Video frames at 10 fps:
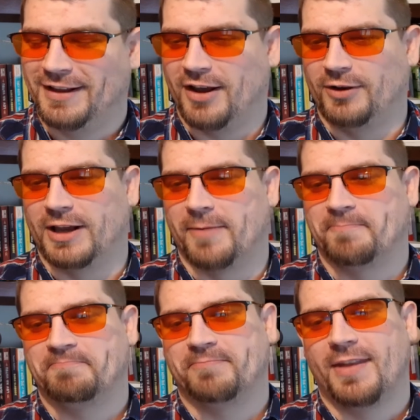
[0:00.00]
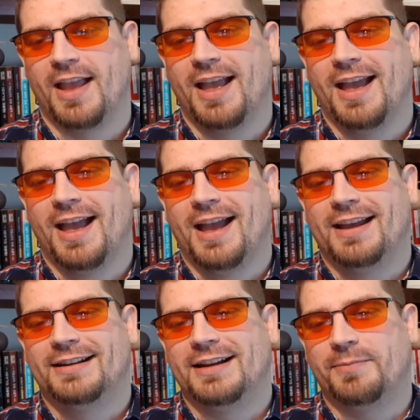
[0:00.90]
Okay.
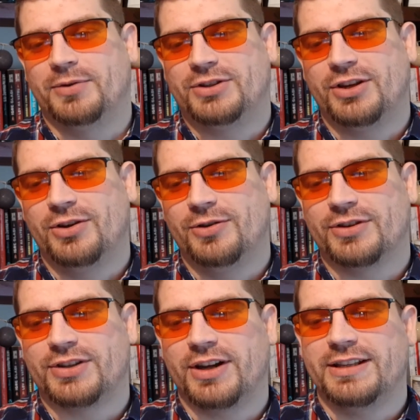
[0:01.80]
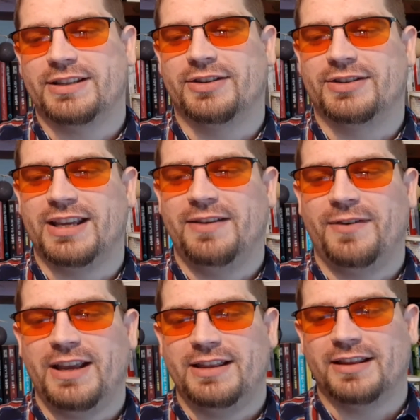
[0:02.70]
Number 2, the size of the
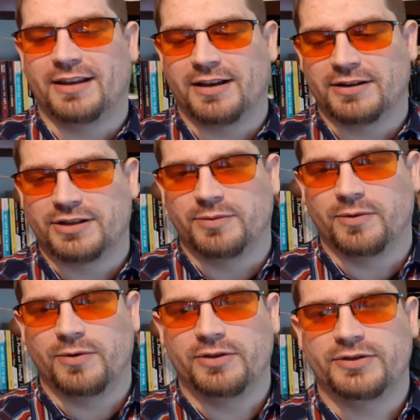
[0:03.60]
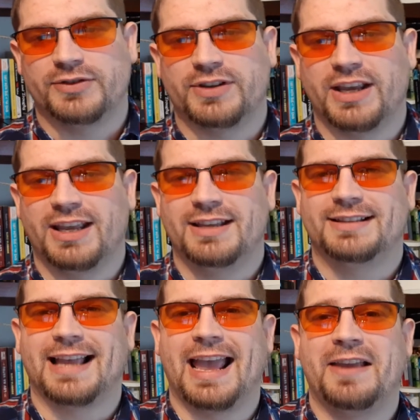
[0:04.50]
TV that the customer wants
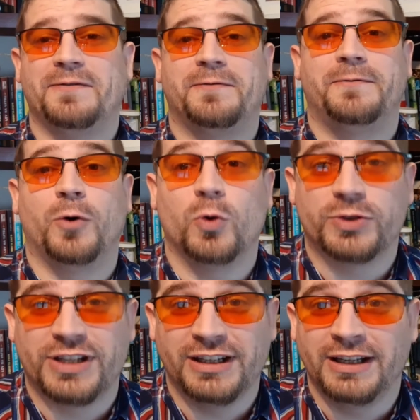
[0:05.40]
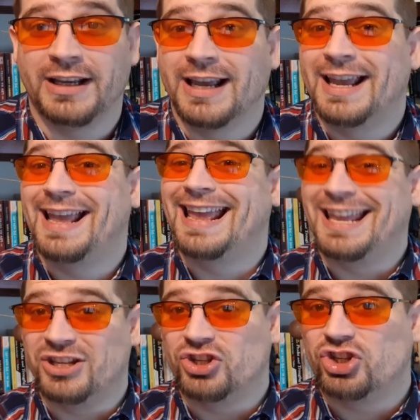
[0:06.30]
is a
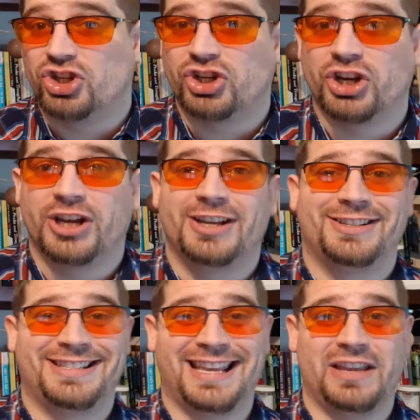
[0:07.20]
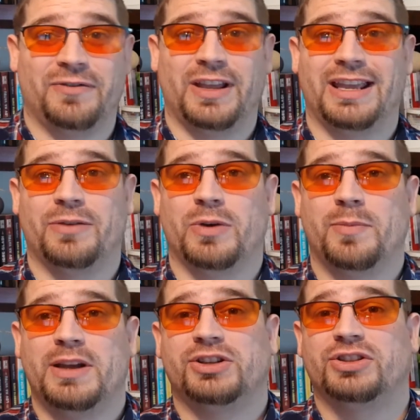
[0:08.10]
40-inch TV. We
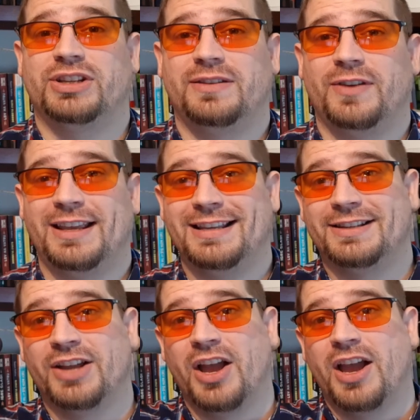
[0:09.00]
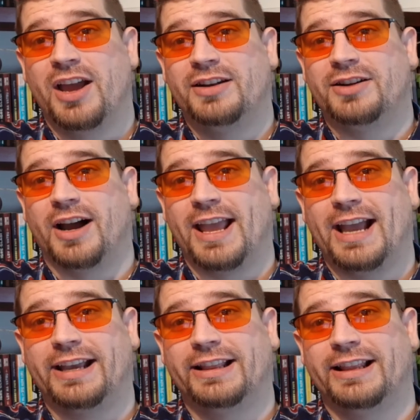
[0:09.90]
measure TVs
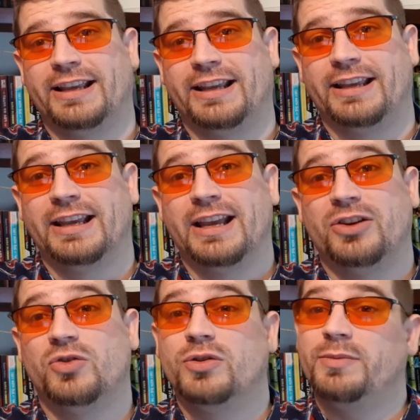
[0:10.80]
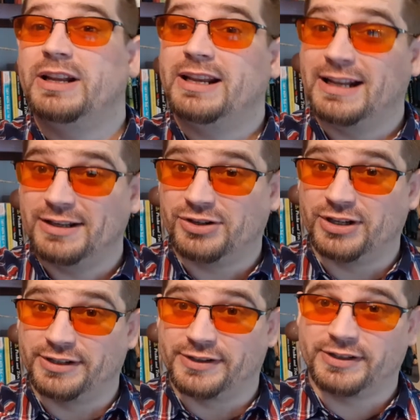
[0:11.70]
diagonally, normally in
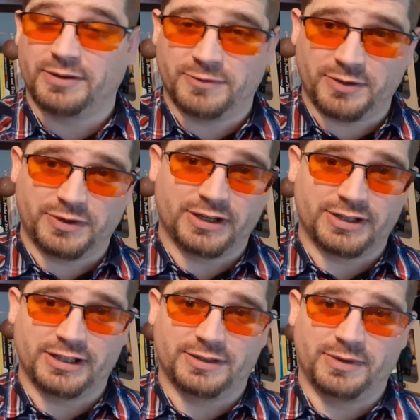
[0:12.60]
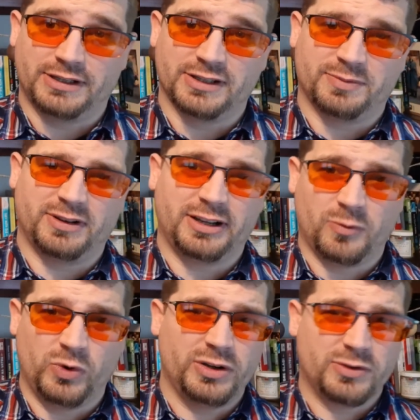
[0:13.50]
inches. Sometimes we get centimetres, but like
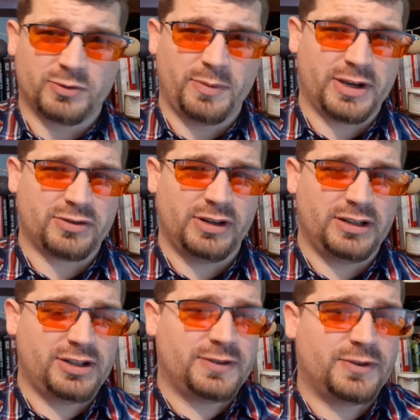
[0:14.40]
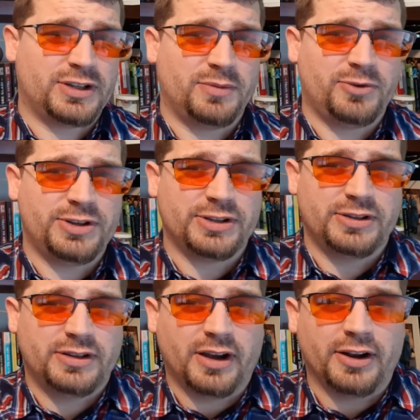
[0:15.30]
wheels we measure in inches for some
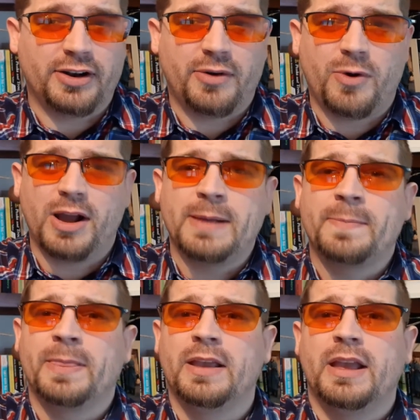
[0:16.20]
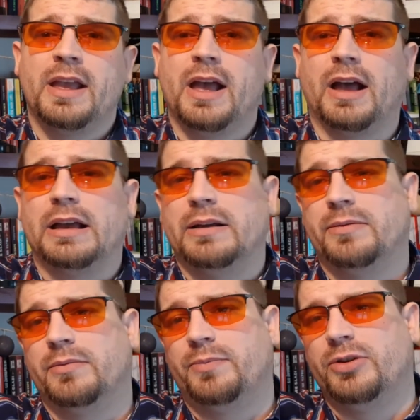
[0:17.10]
reason. I don't know why.
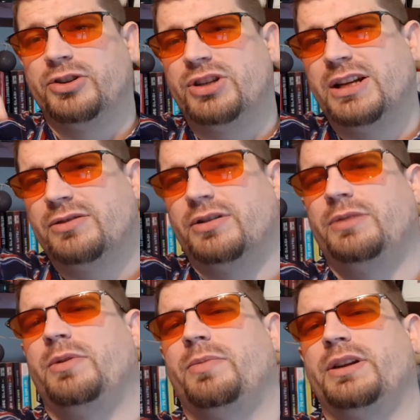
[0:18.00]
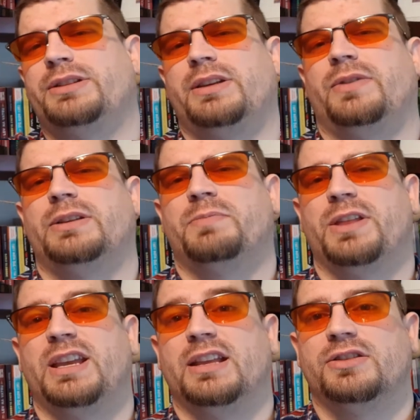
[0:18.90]
But generally we buy TVs by
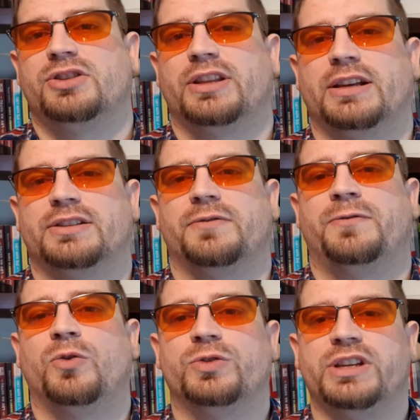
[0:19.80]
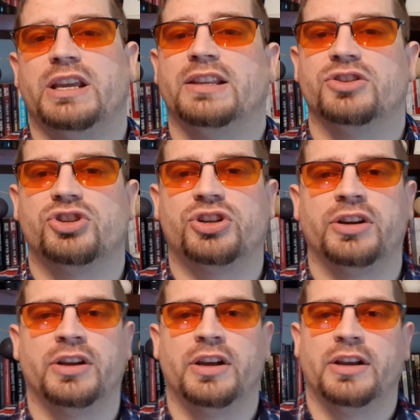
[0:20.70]
the inch, and that's a 40-inch
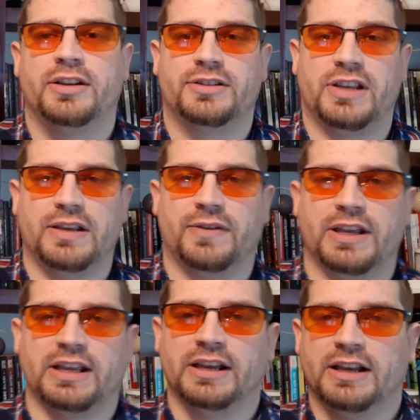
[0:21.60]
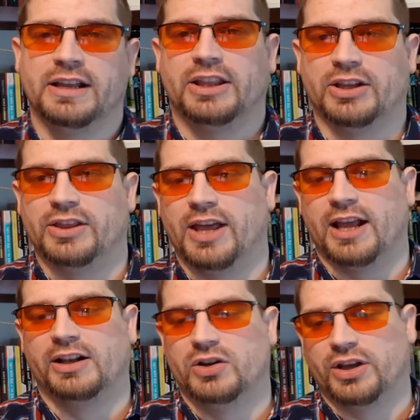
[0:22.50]
TV that
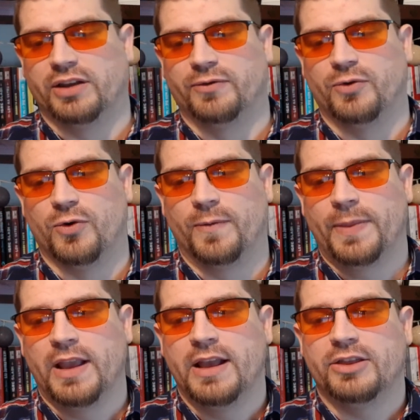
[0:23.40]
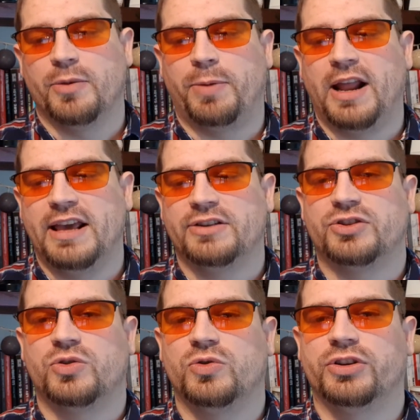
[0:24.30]
they're looking for. The player
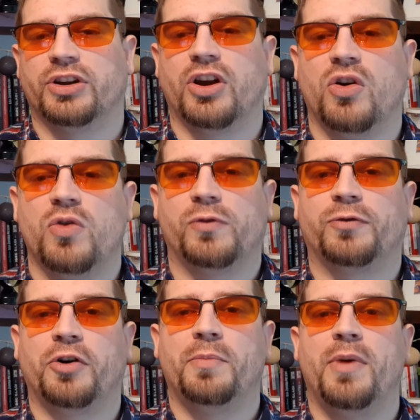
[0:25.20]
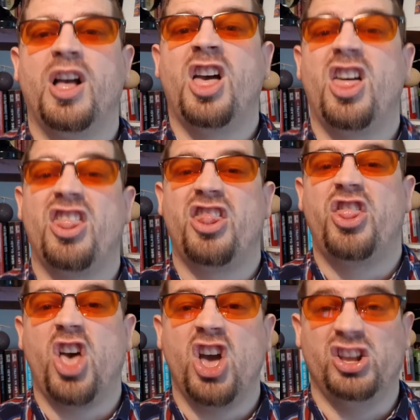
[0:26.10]
scored a goal from
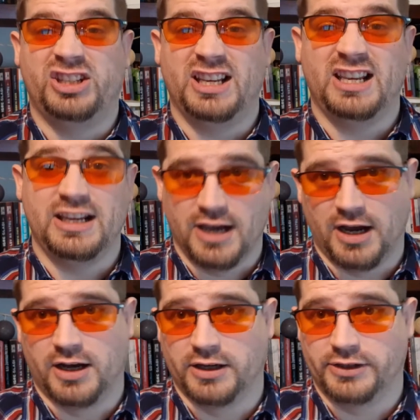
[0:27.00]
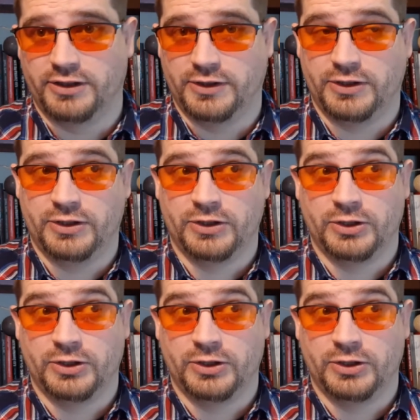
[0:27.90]
30 yards.